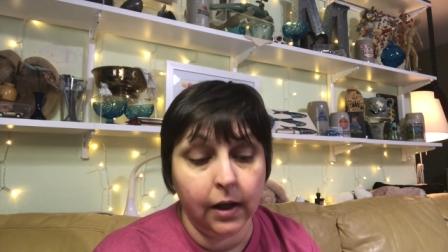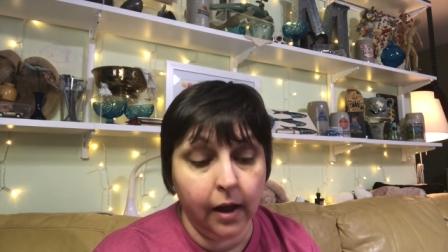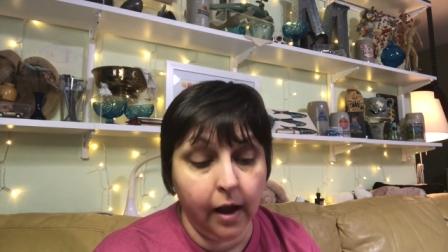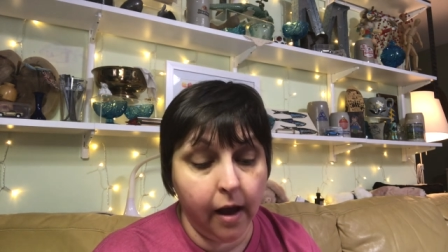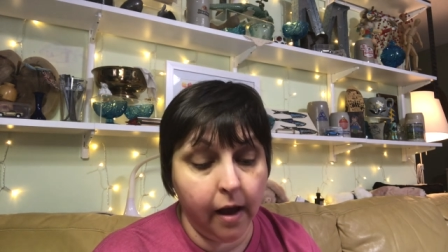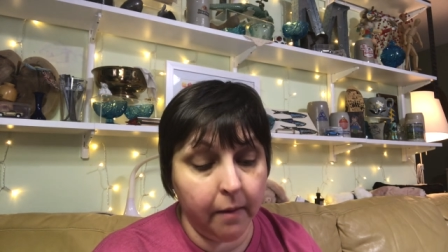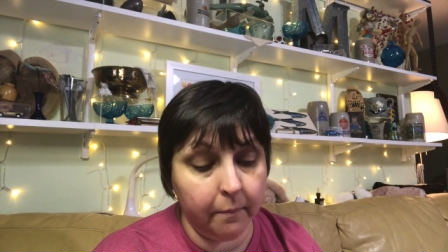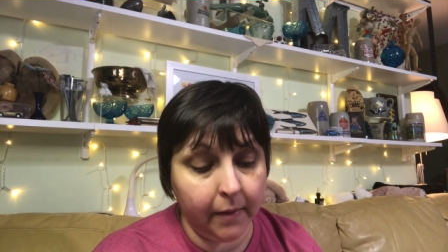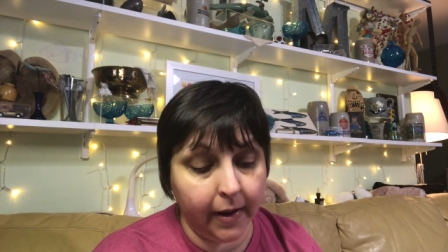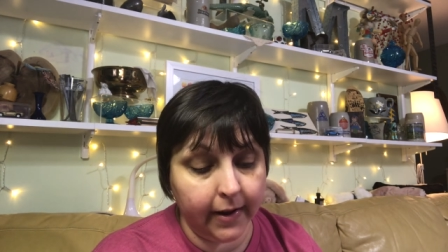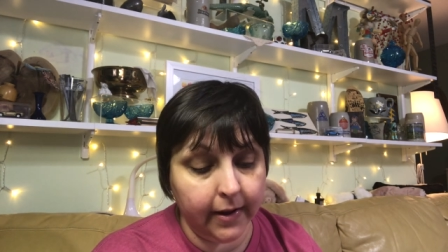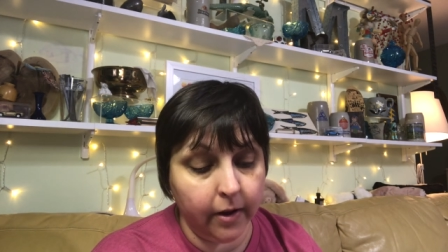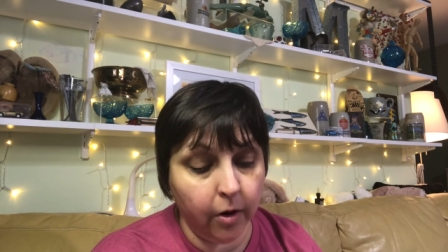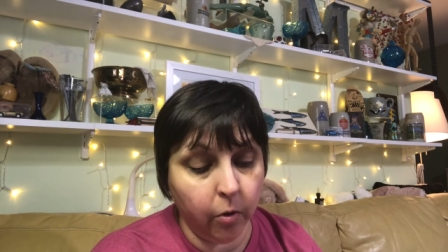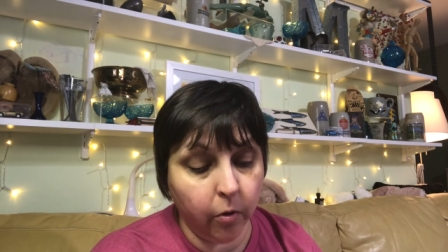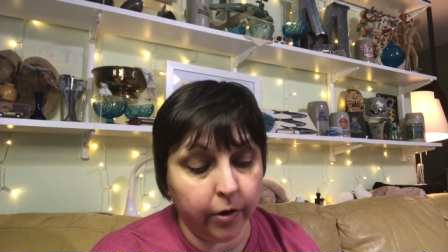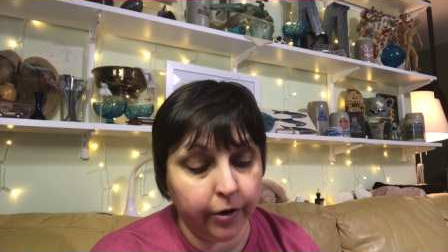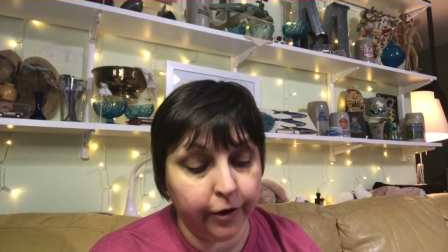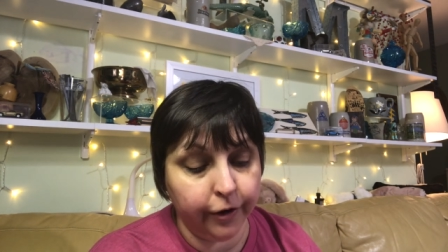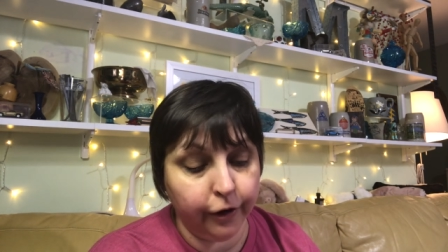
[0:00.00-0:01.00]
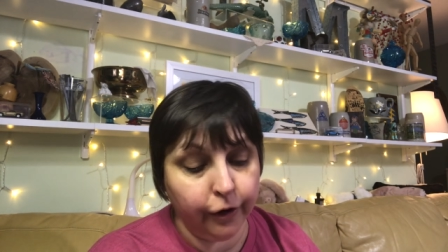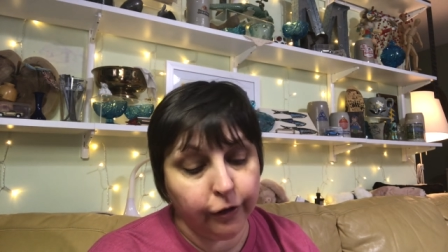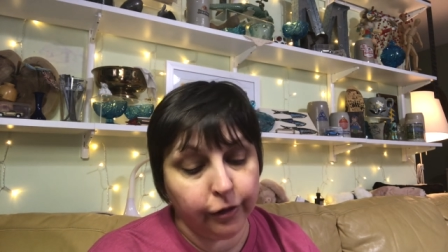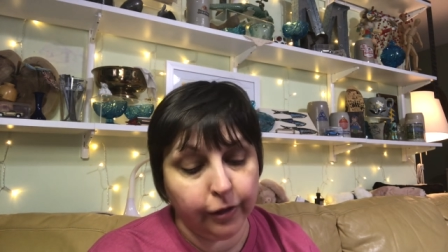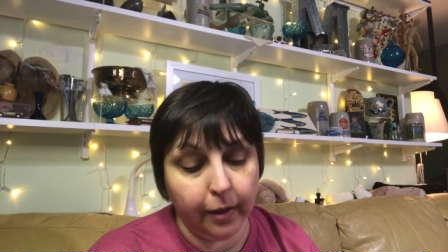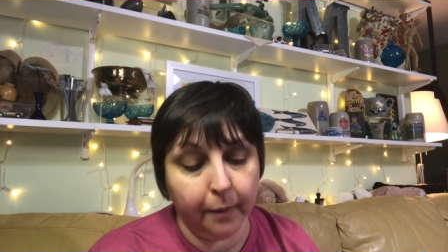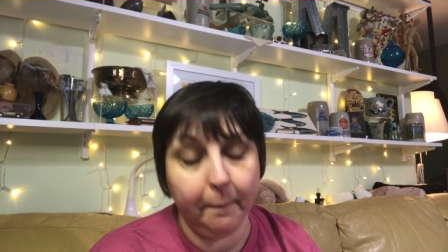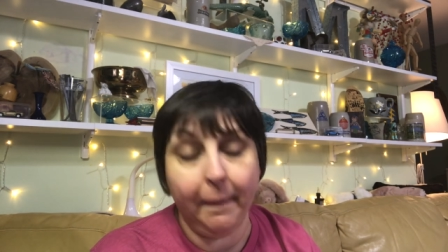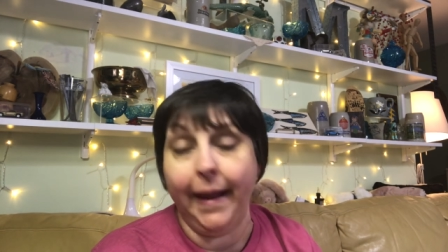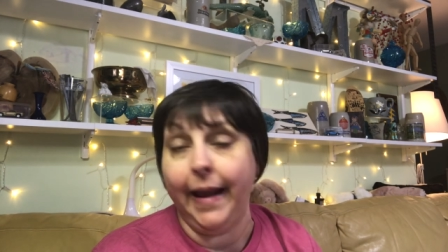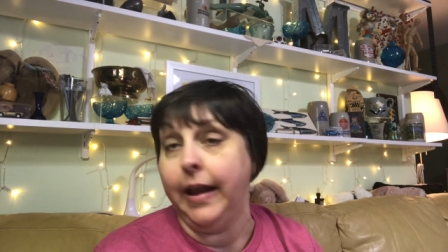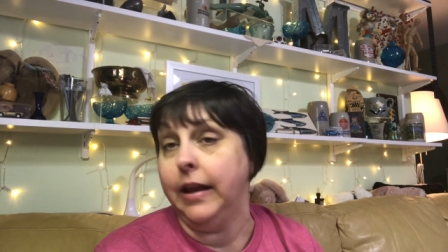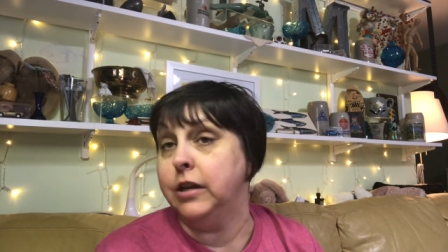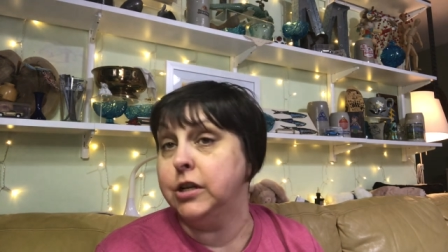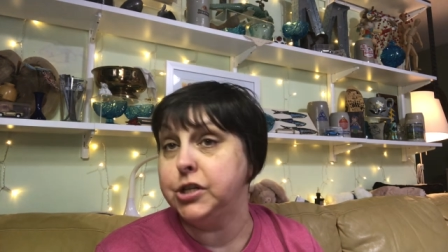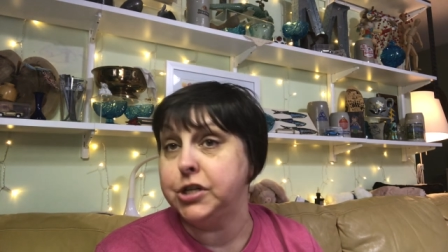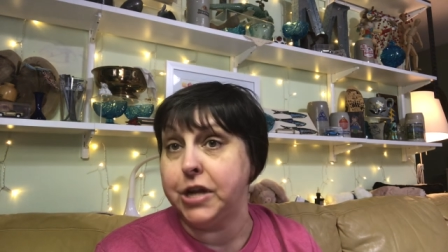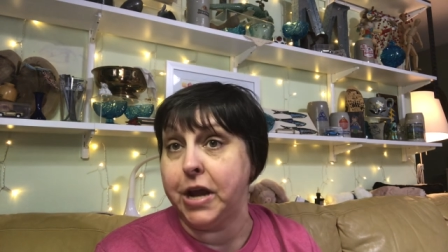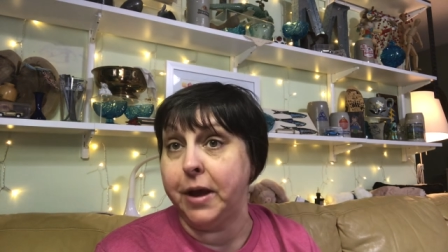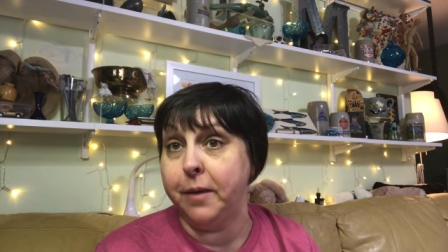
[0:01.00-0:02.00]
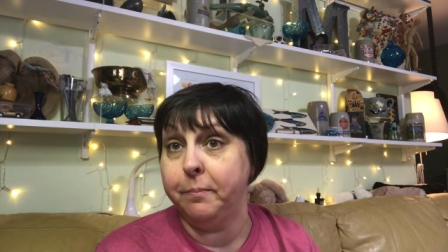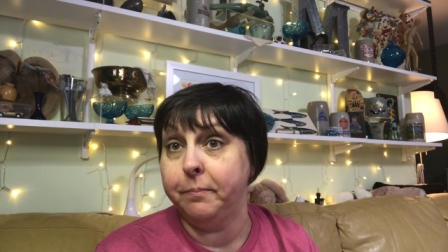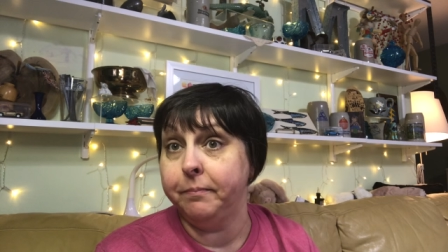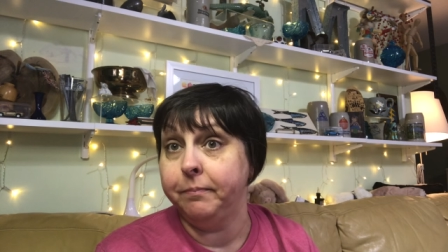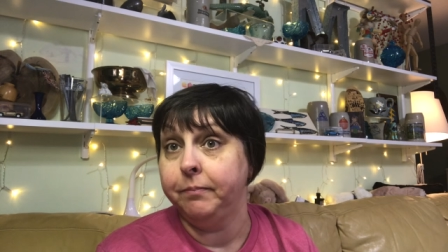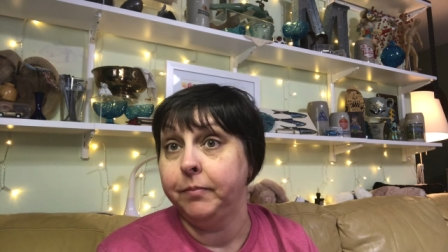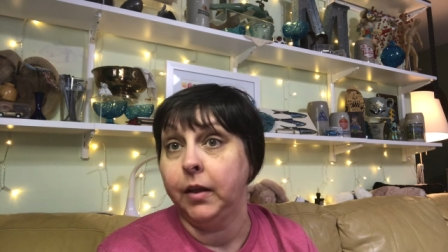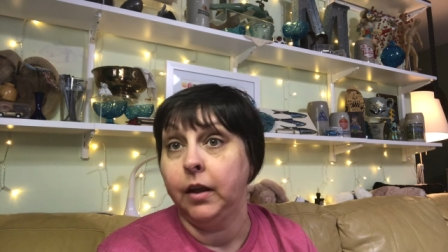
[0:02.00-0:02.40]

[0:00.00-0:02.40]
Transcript: um, I ordered the paint gem